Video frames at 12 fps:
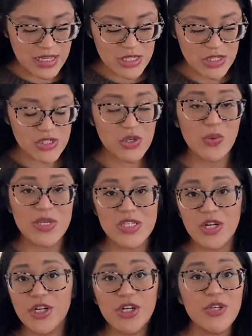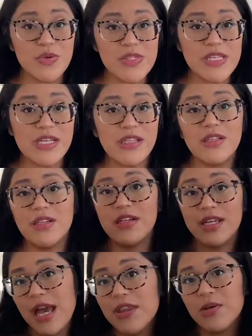So we started using the
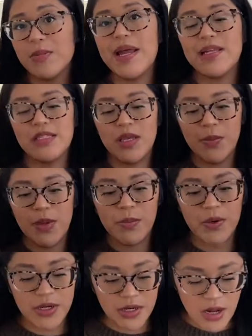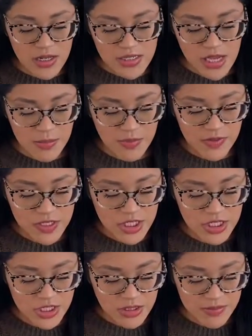Gather mats and we put it on top of the
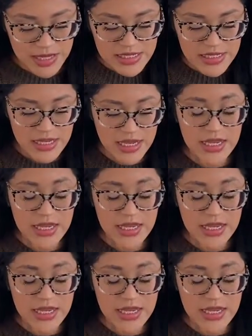changing basket,